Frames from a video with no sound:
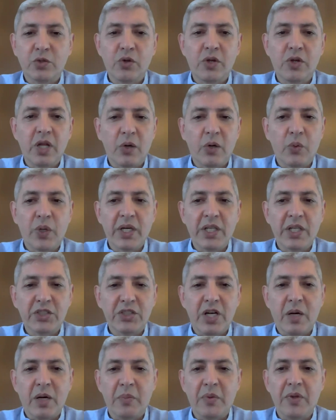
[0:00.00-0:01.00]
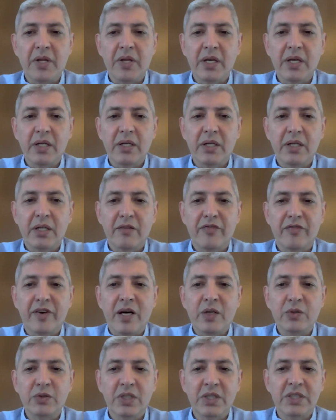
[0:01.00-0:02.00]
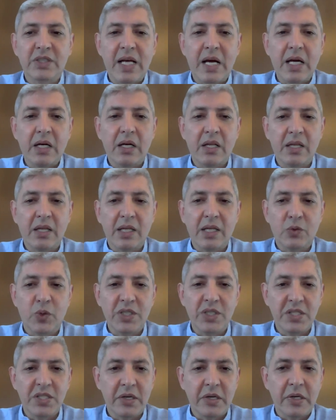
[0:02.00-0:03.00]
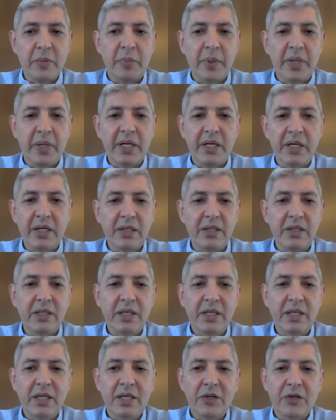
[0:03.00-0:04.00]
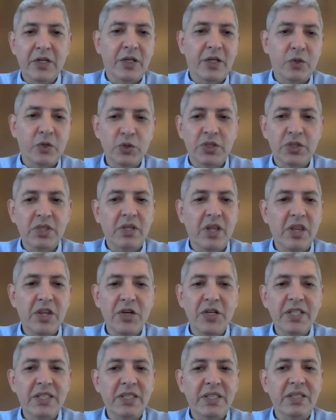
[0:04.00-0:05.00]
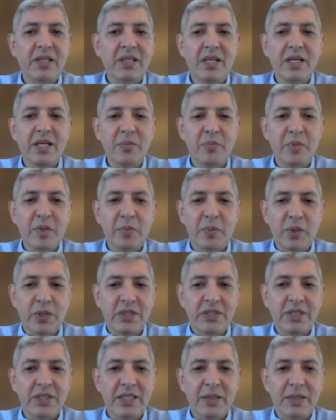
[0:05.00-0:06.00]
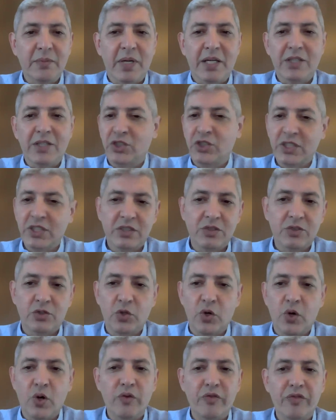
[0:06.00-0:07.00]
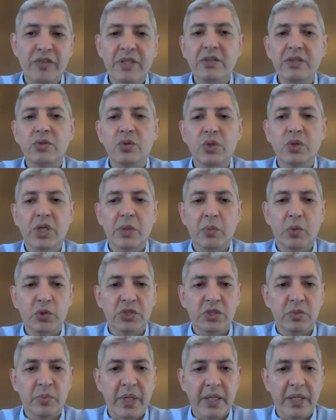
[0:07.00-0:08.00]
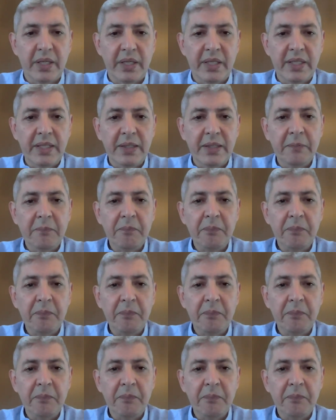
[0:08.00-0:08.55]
to the workshop there, found the tank that was in repair, recruited three people's team, and just drove into Kibbutz Be'eri